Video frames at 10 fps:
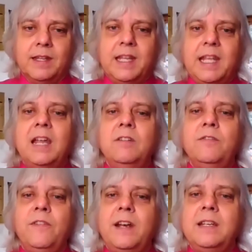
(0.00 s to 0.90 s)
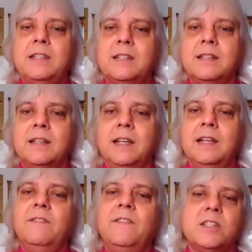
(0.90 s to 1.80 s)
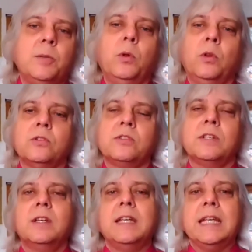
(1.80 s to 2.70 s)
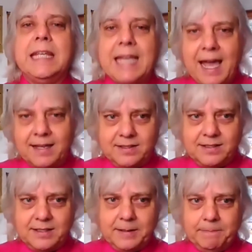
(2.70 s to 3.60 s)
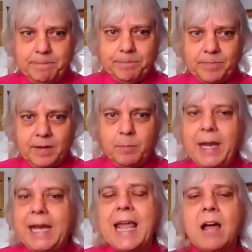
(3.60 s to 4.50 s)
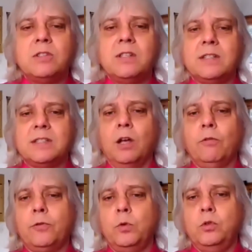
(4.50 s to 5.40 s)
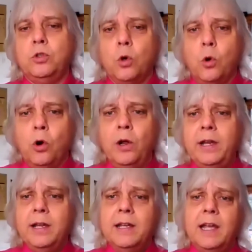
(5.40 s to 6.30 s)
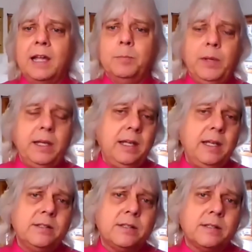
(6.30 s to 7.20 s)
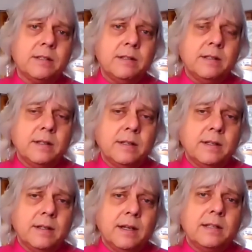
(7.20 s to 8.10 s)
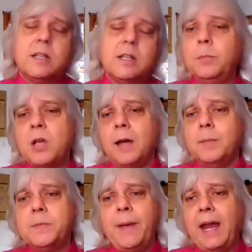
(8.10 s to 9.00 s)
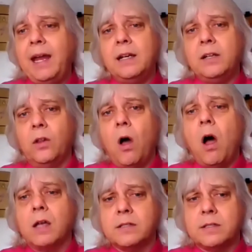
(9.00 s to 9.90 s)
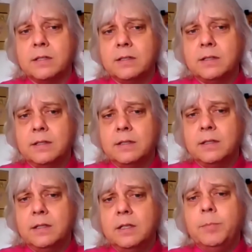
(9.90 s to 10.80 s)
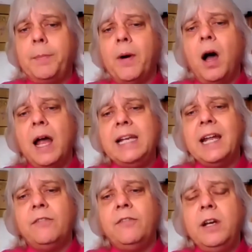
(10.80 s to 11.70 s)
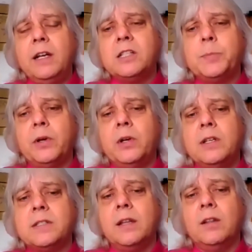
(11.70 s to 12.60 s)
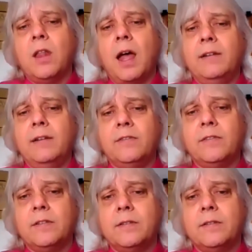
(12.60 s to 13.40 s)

The infinite invisible's yes may announce itself through joy and peace and sometimes pain and loss. But behind every experience in life,